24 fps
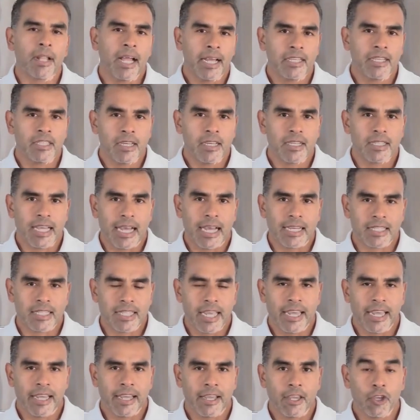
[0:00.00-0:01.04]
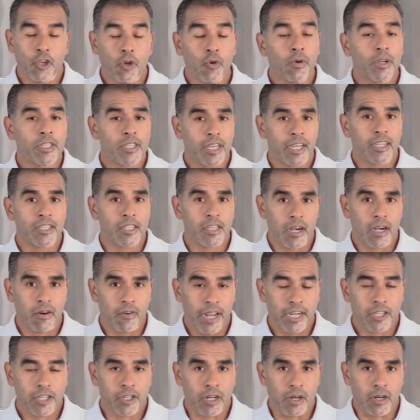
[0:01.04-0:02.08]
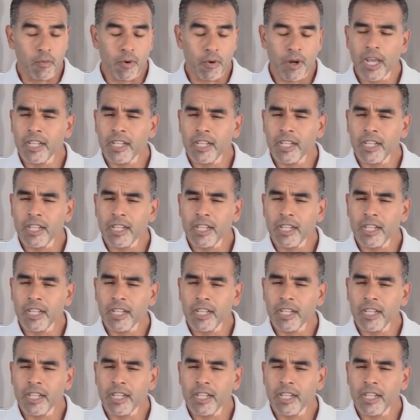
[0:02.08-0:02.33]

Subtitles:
Appliances has taken you into consideration.